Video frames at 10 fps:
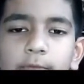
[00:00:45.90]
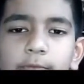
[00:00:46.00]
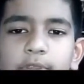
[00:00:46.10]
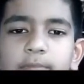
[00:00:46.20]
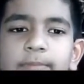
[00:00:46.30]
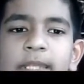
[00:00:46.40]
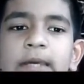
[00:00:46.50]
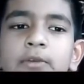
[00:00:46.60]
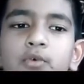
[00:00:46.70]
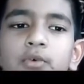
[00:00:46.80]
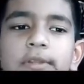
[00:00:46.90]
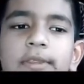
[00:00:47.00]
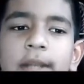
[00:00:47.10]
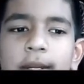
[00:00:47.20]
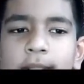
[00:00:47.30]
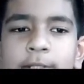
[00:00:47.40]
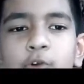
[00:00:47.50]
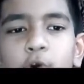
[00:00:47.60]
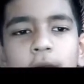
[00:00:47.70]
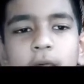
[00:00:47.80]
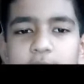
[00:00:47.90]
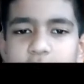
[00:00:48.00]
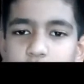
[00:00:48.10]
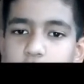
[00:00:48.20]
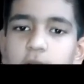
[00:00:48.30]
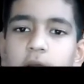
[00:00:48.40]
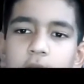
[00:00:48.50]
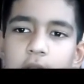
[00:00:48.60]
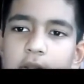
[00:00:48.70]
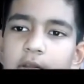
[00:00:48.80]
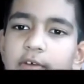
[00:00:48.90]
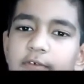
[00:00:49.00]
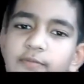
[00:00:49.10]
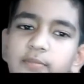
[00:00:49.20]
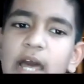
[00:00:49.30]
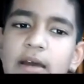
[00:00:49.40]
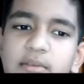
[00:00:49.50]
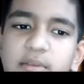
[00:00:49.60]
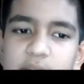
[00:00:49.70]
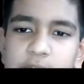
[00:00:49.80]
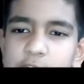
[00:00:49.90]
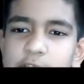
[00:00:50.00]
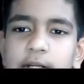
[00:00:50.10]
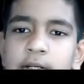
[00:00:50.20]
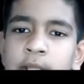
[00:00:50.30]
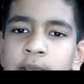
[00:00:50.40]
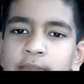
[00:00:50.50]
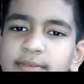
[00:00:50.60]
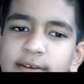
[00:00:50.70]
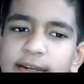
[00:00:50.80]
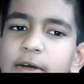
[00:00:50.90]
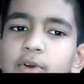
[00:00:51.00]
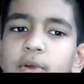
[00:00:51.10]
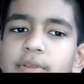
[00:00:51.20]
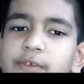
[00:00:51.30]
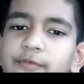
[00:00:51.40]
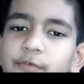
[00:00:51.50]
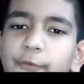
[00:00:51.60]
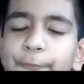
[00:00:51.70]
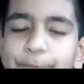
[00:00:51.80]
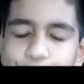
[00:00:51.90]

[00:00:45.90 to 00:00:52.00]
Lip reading: We simply ignore the threat and long castle. If black is greedy and takes d cross e4,